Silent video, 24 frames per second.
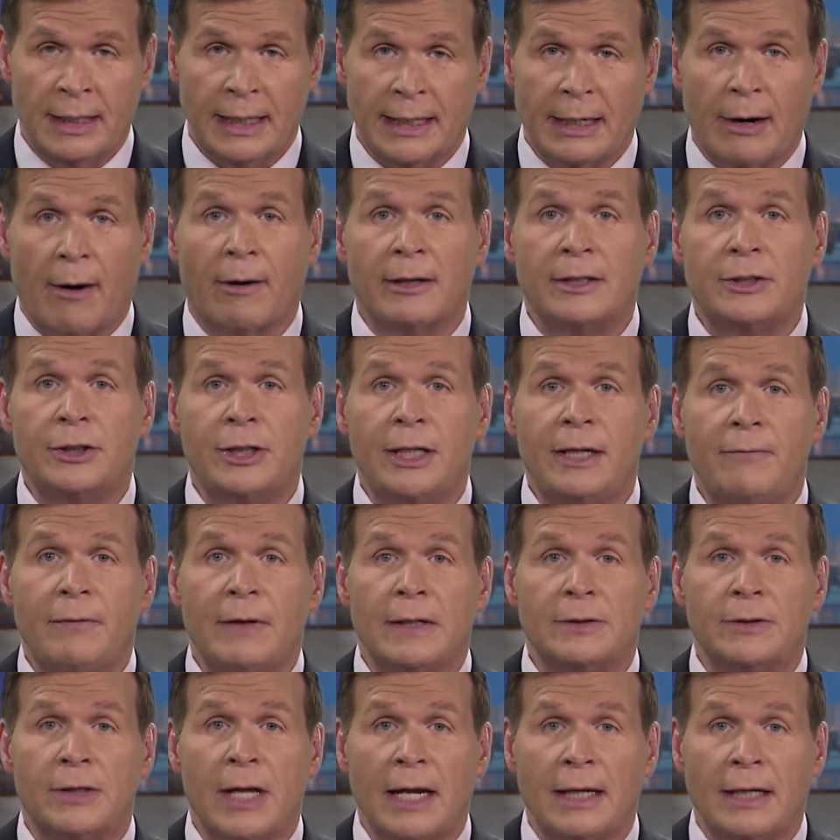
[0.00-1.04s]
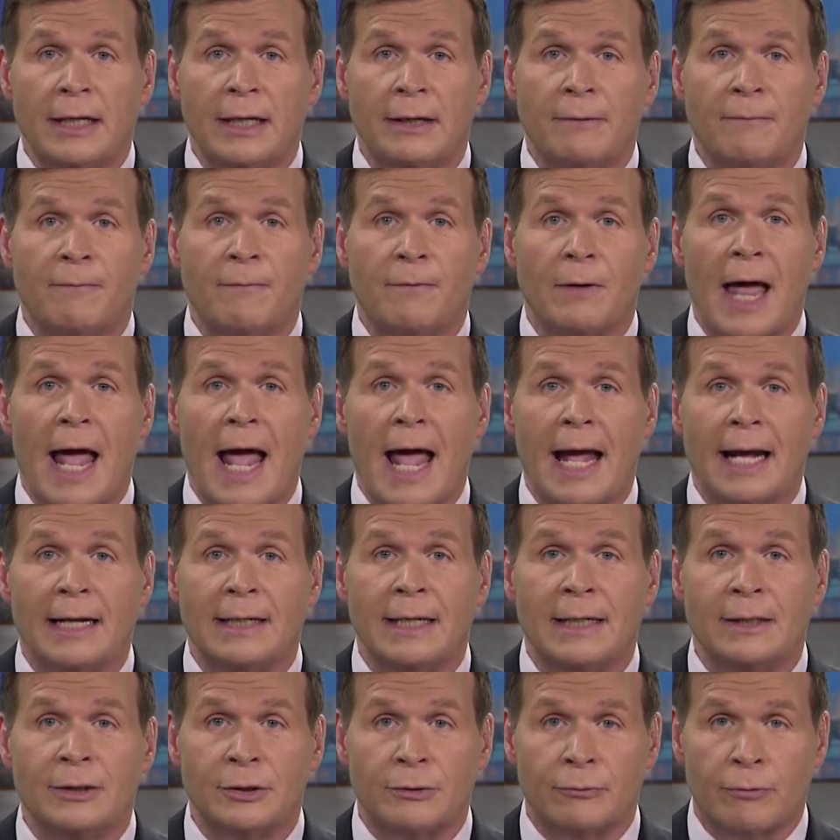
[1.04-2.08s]
And our chief executive
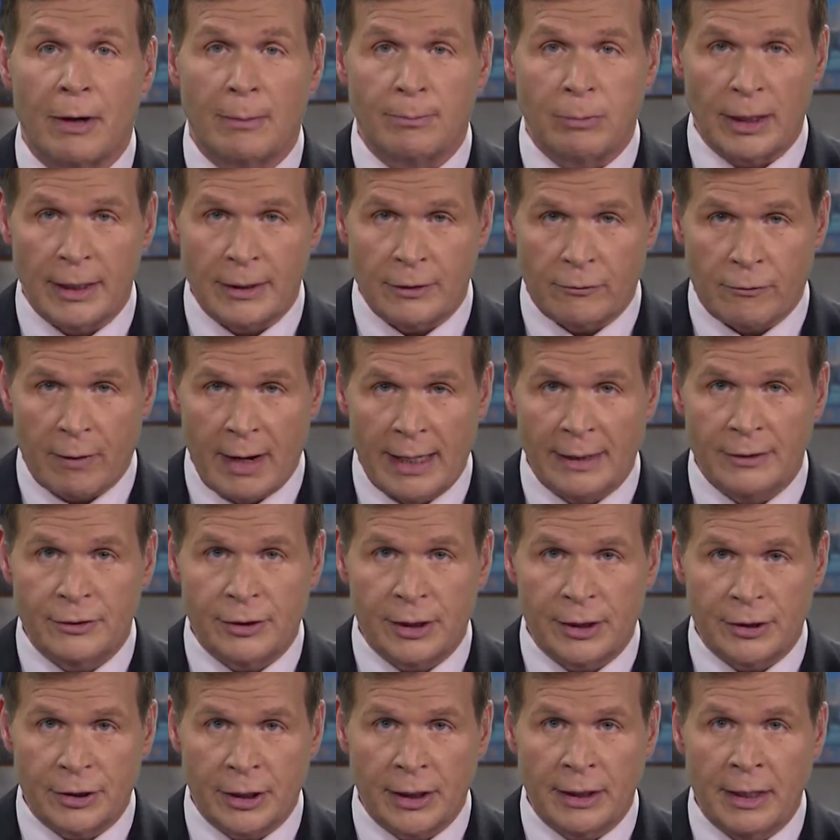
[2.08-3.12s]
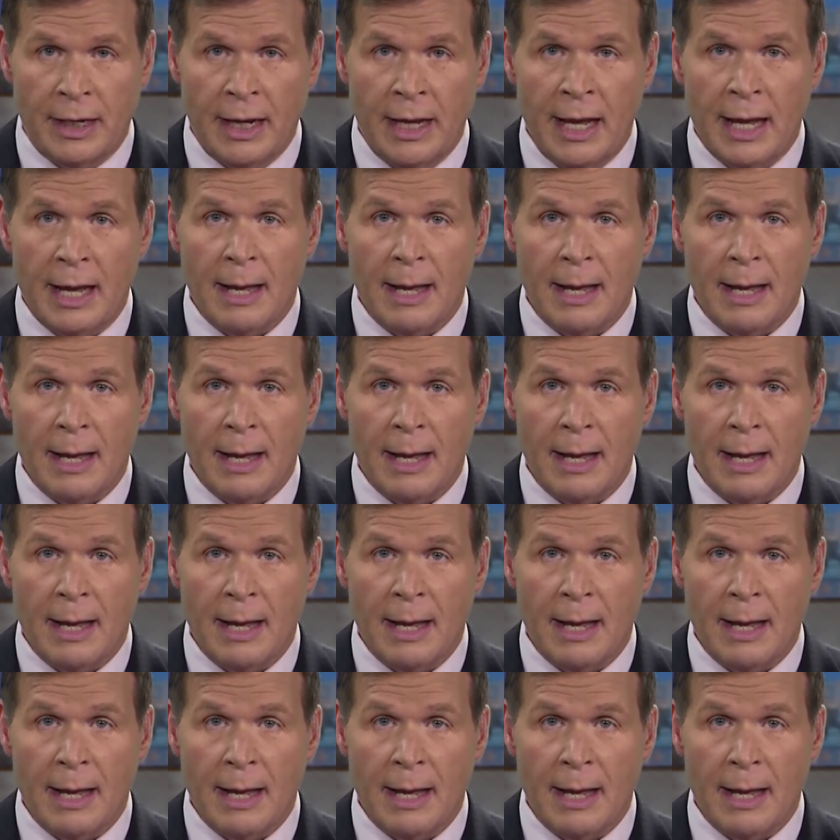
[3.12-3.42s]
flagged his troubling transition